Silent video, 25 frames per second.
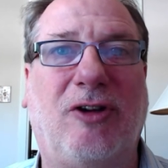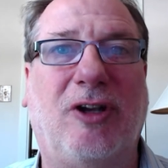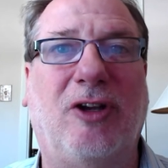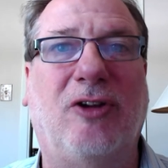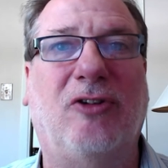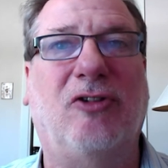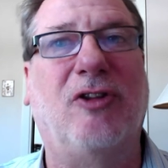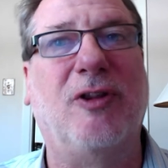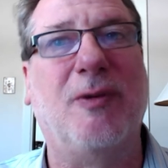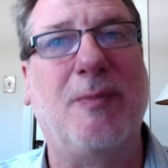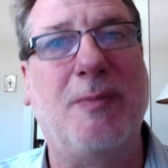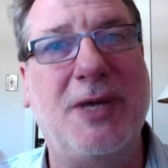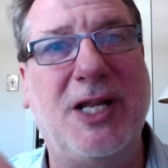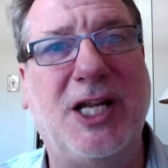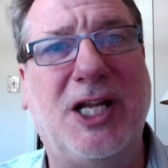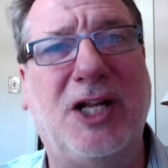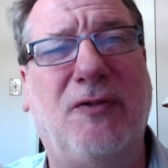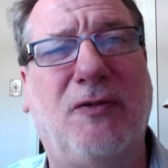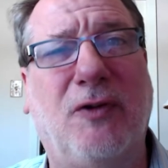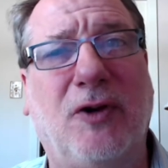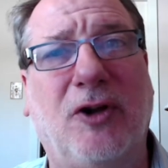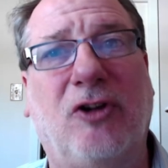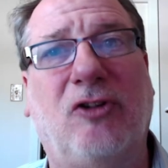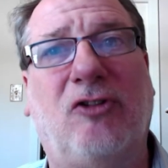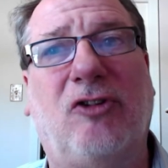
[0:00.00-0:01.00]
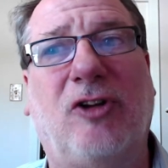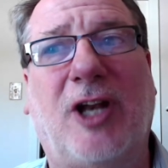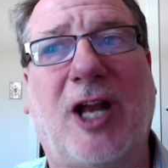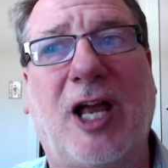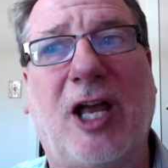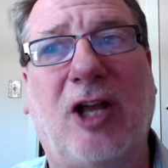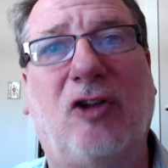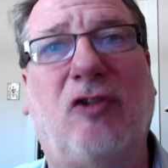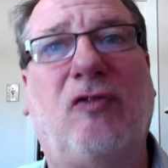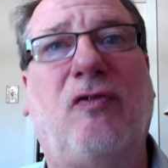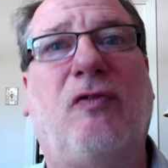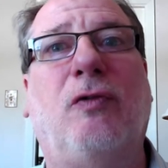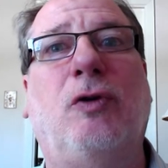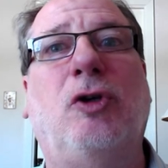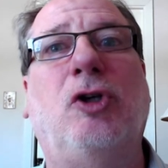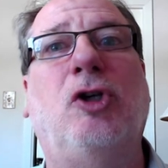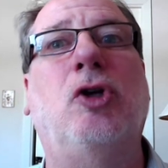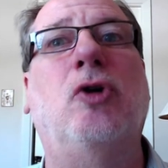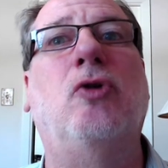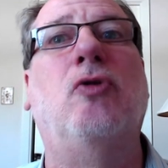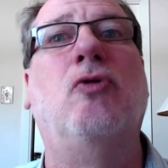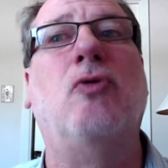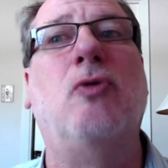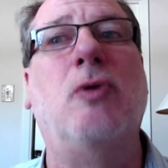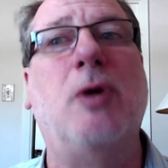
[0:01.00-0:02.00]
is the meaningfulness it has for
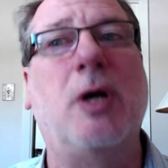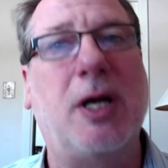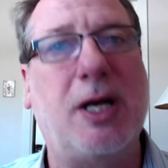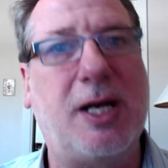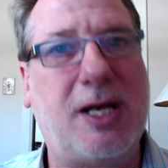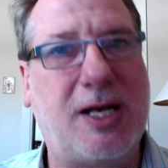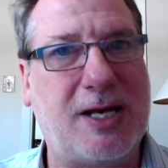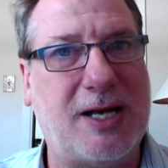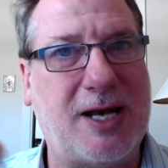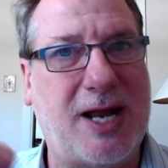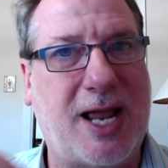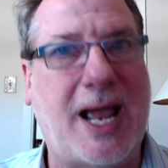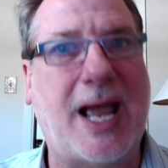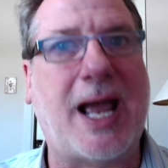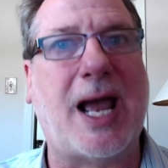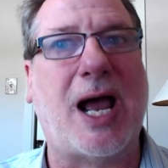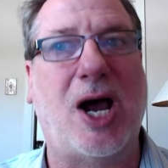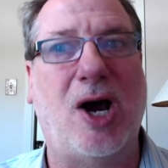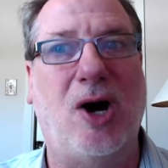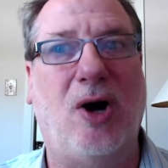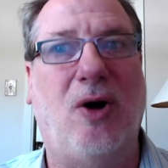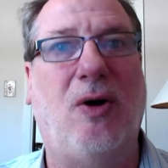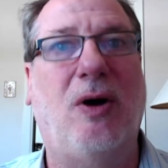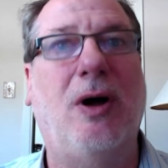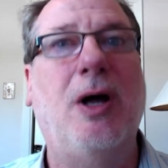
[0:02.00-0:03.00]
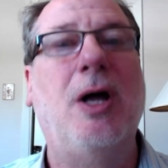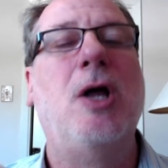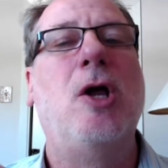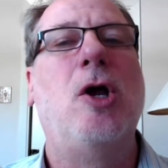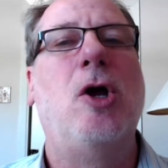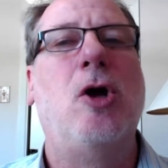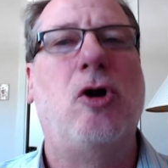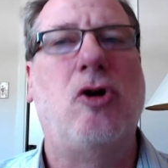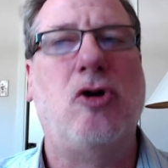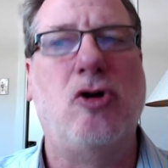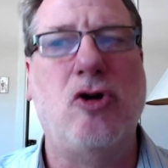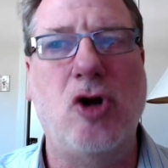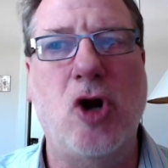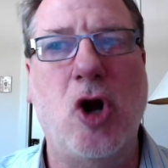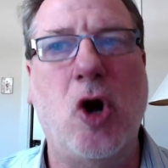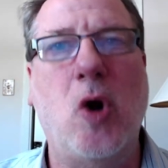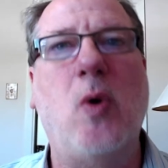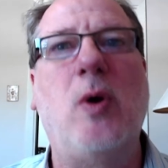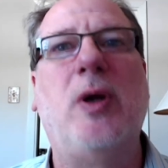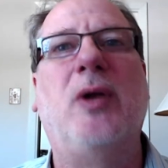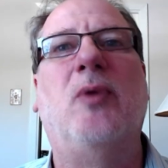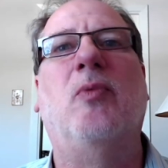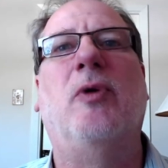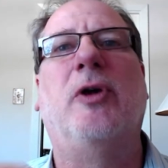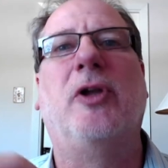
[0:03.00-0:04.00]
you now
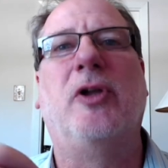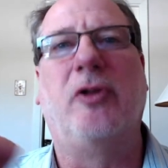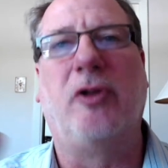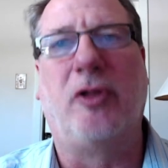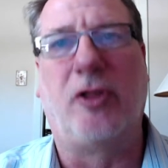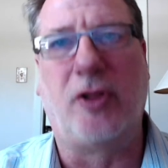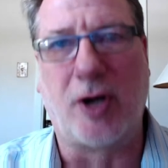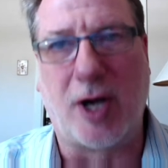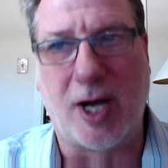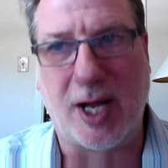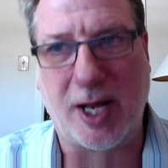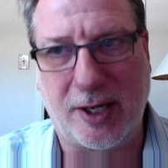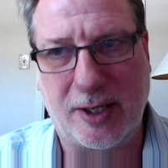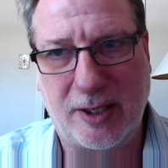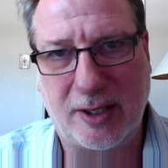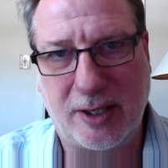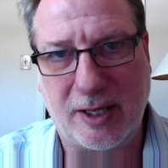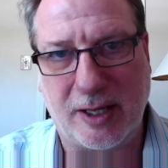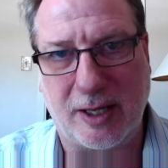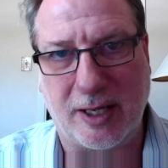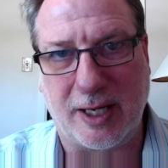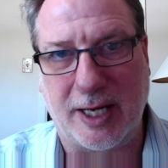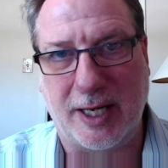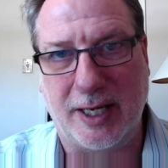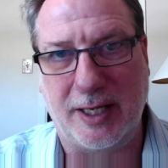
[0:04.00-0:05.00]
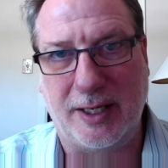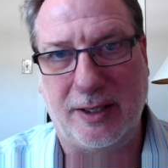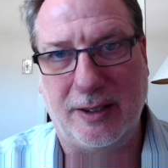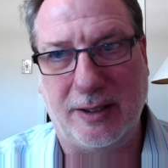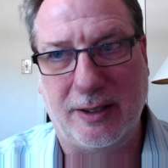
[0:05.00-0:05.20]
knowing what you thought then